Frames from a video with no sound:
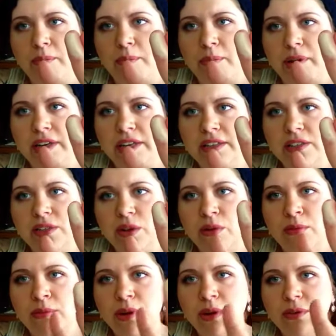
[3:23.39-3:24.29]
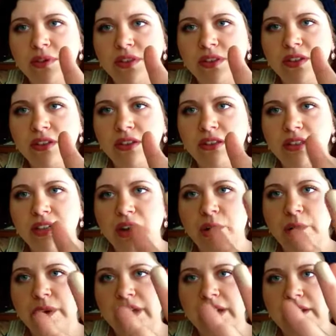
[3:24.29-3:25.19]
But it's almost
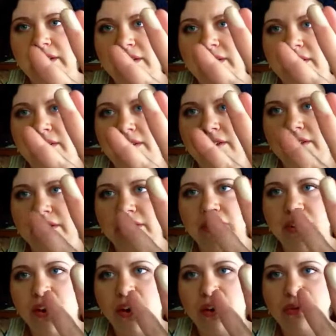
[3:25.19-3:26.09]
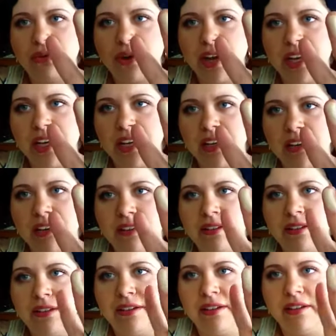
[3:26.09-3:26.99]
glowing already.
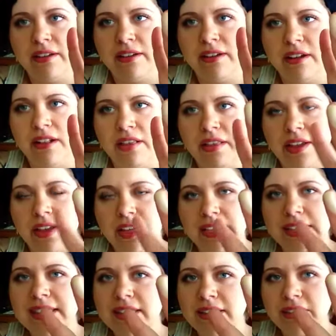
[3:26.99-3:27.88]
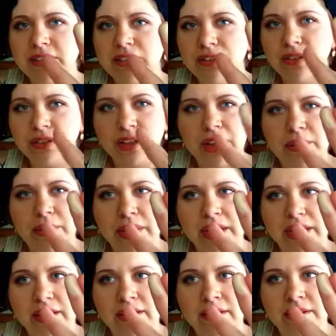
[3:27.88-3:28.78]
Like, it's a little
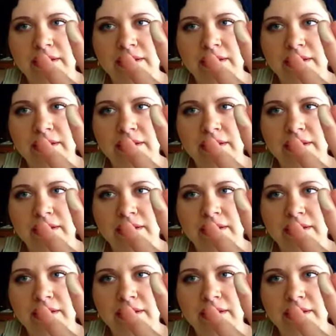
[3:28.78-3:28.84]
glowy.